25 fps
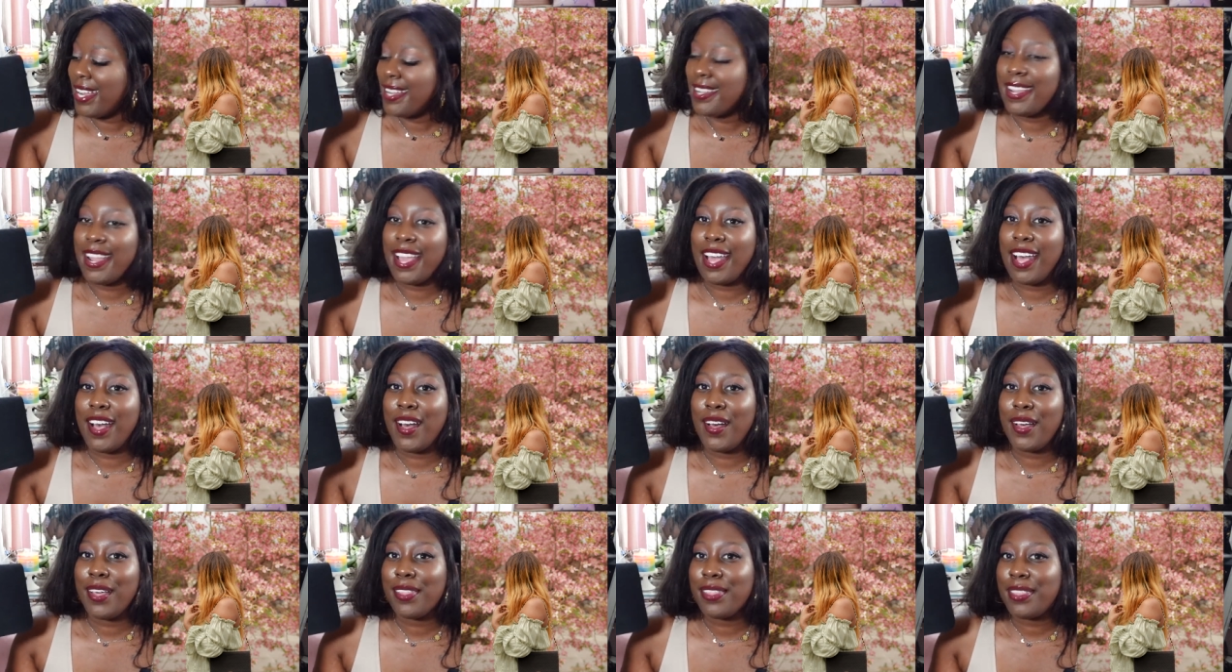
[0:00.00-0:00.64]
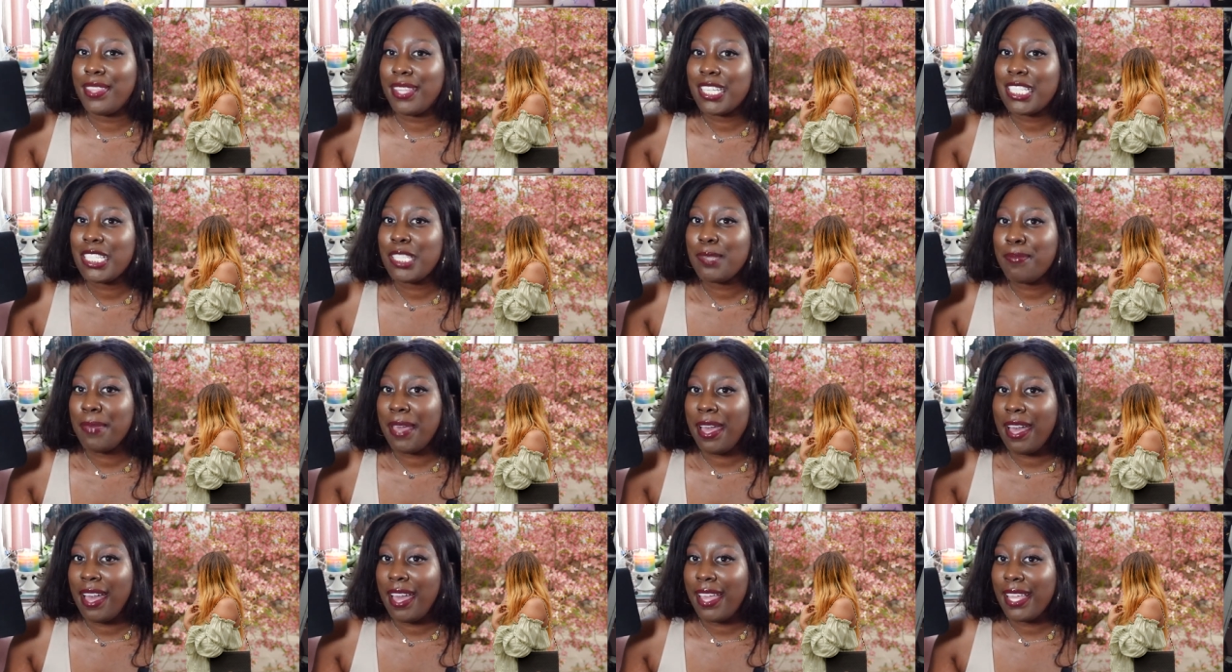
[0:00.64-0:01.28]
Now this
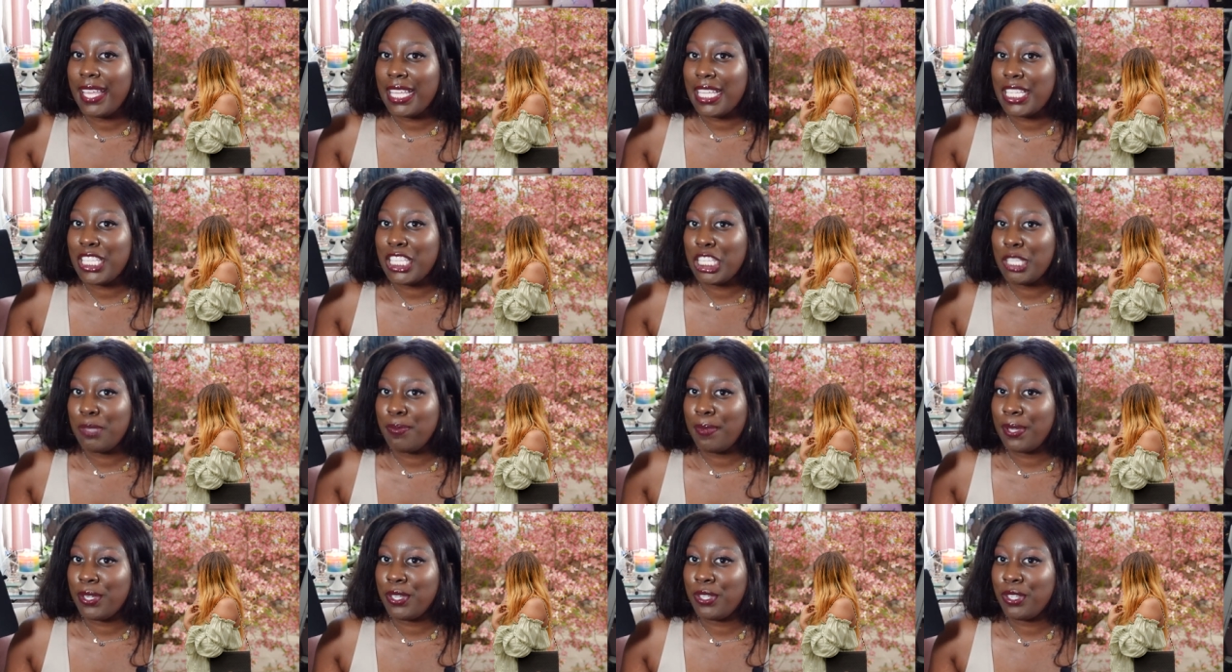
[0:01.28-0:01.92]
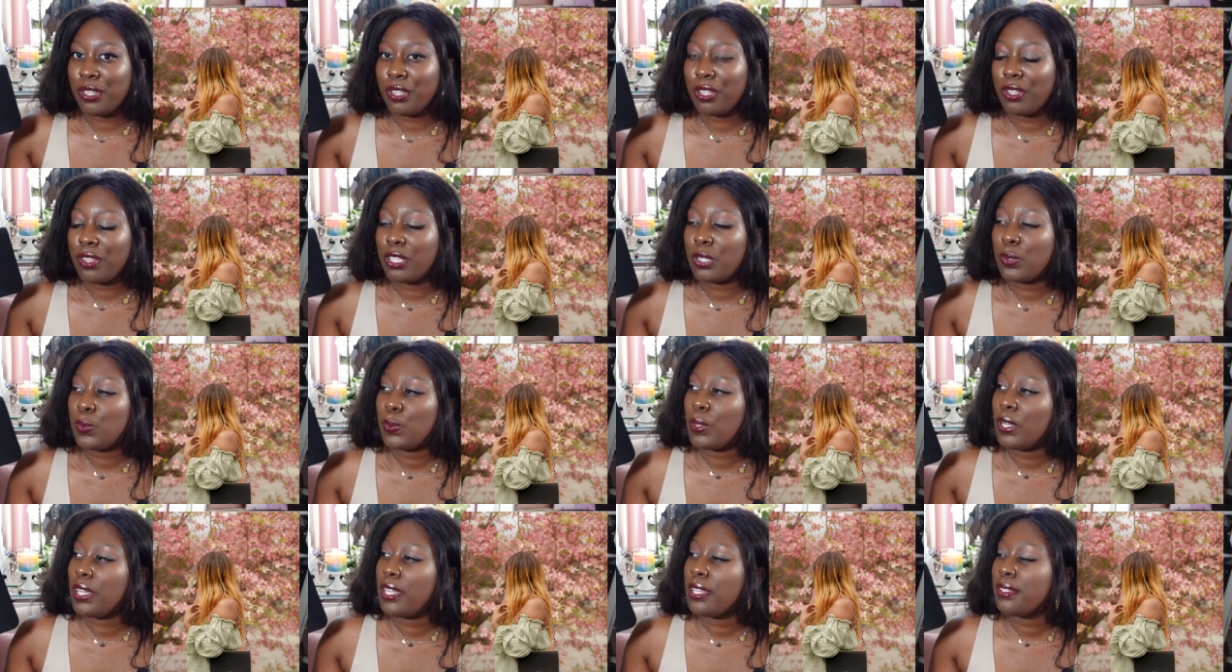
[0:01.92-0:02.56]
bag is special.
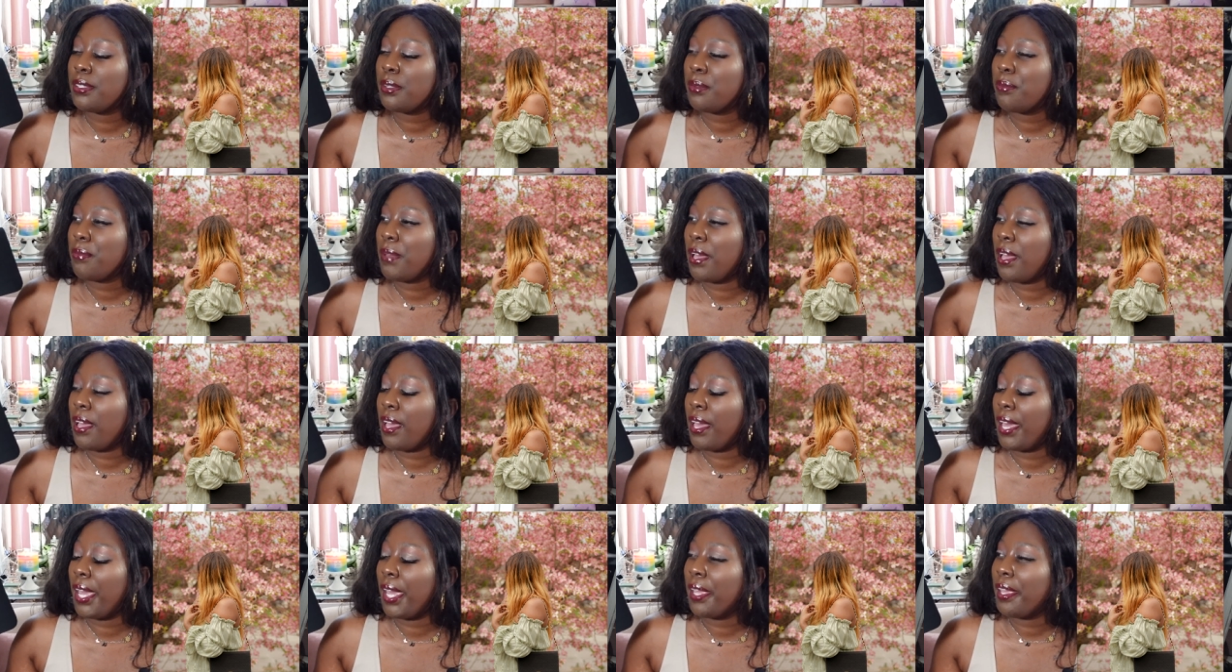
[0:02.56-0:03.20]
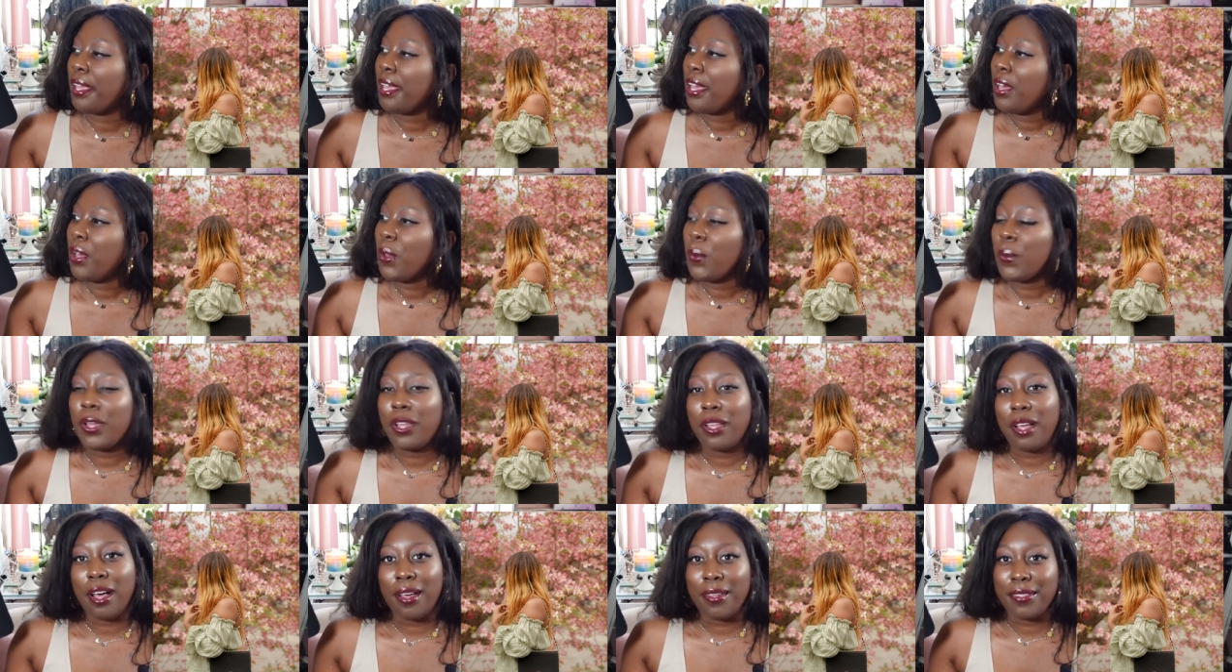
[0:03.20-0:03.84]
This was my,
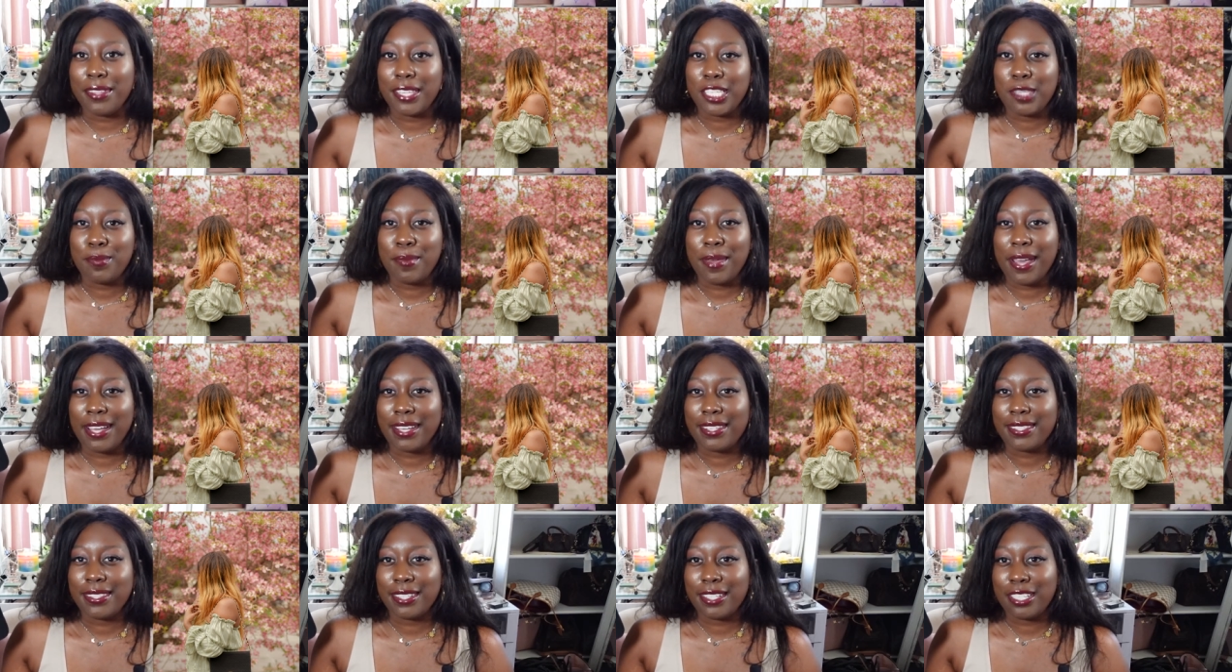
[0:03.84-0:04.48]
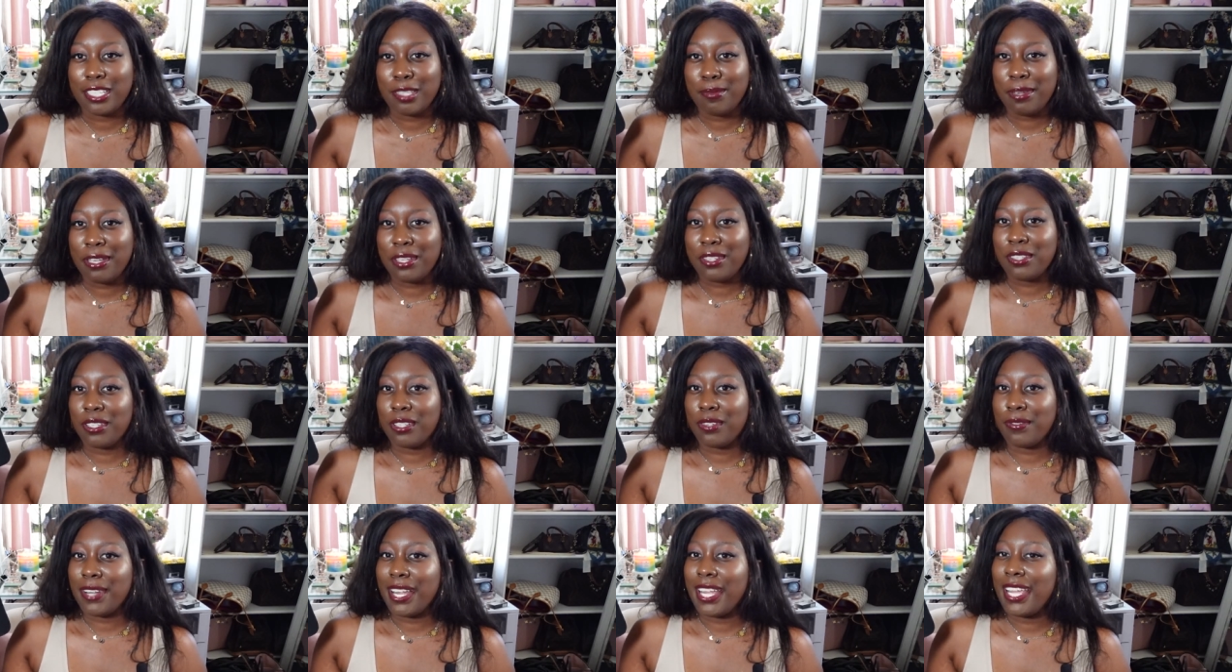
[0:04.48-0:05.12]
well, all these bags are
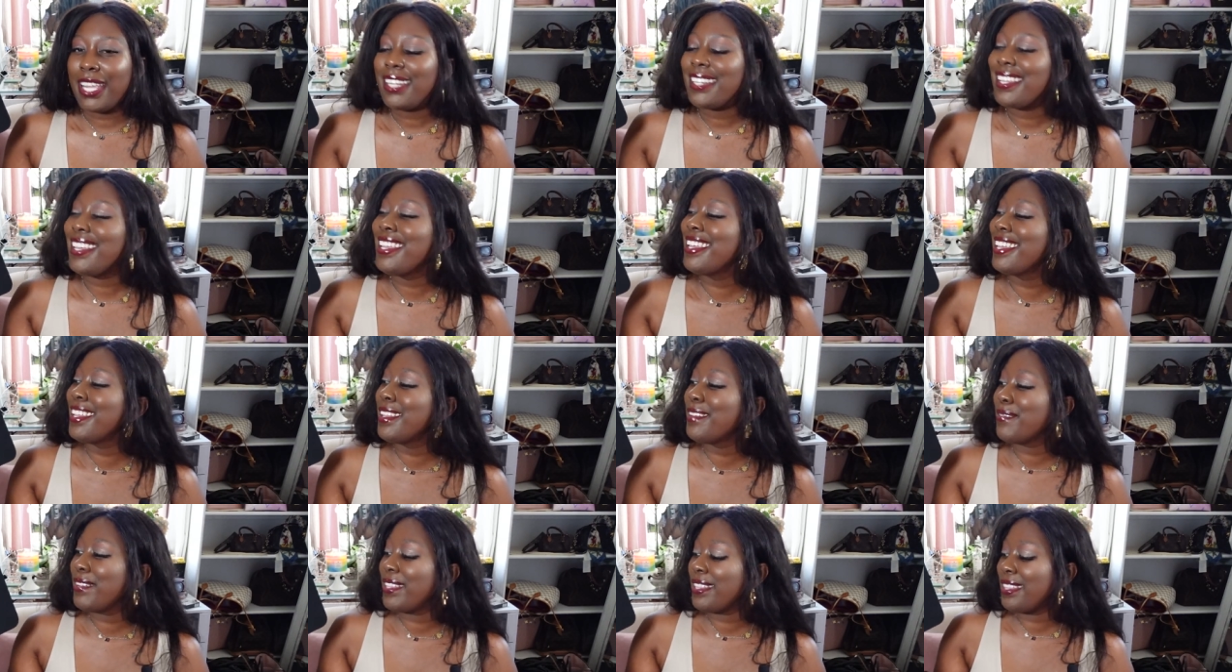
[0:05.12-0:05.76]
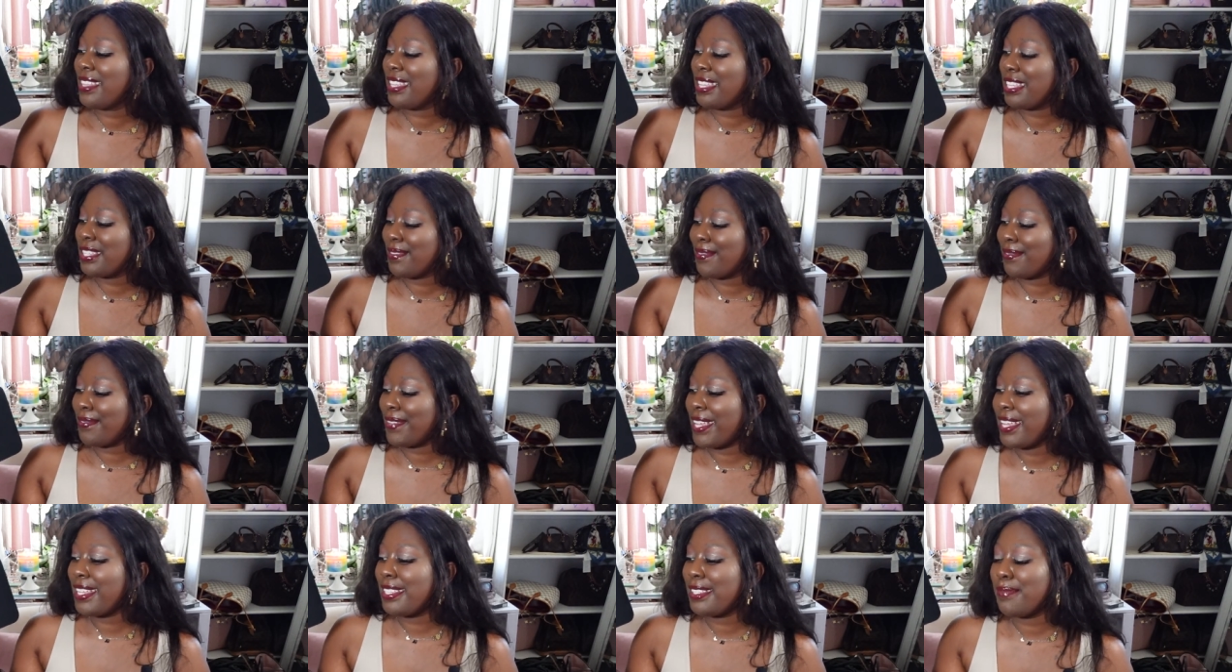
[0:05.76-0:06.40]
special, right? But this
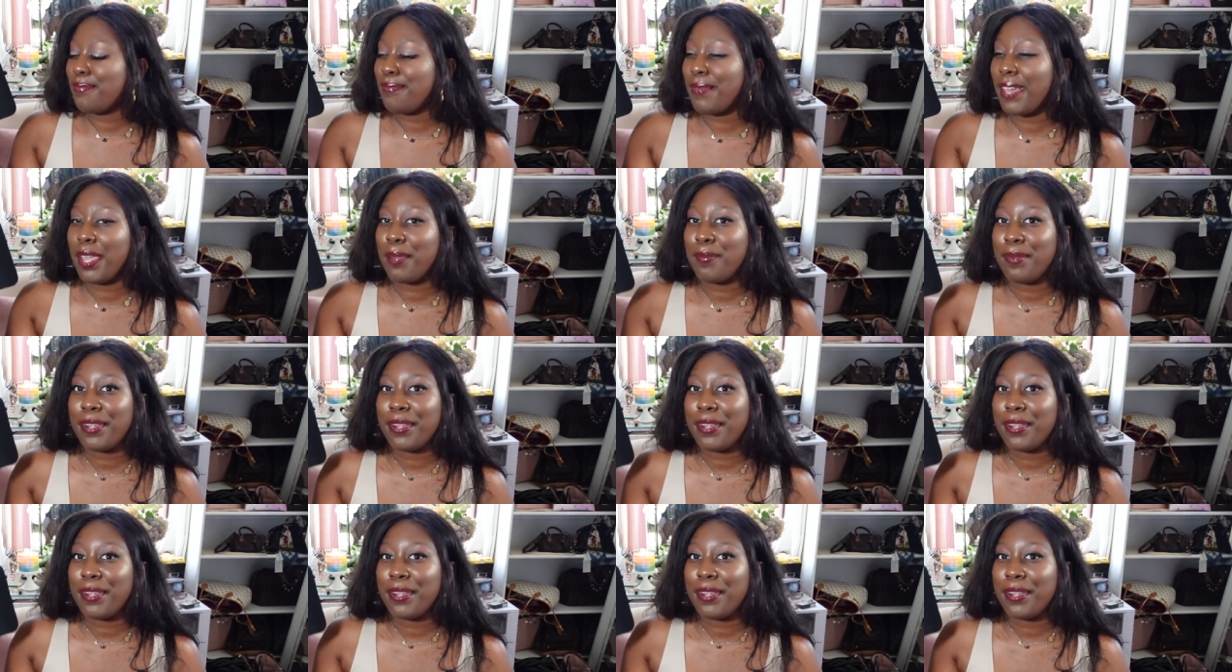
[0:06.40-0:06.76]
was my